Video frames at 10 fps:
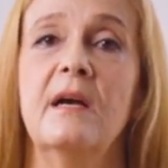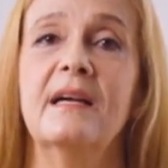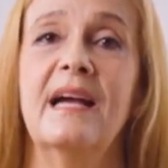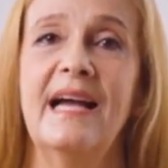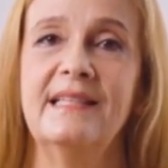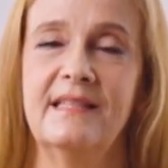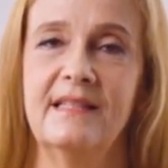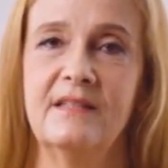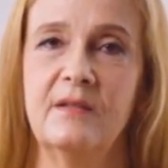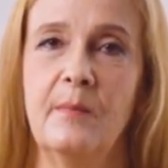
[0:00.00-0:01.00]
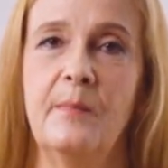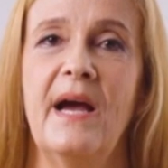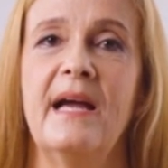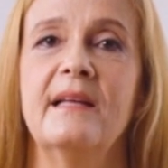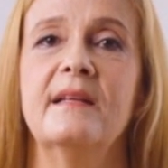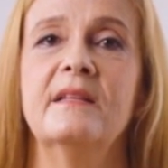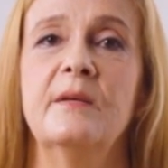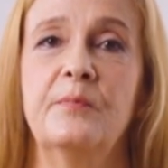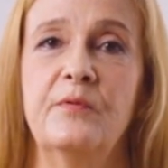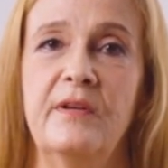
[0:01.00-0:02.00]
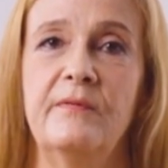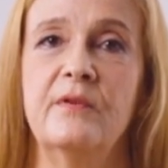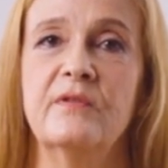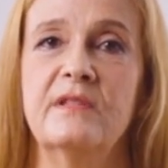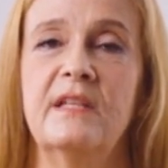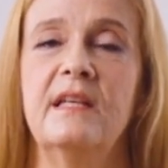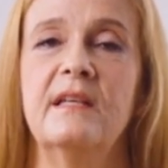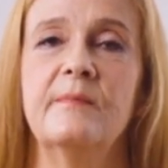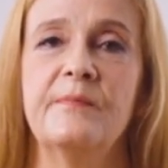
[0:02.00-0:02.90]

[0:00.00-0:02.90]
guided by the previously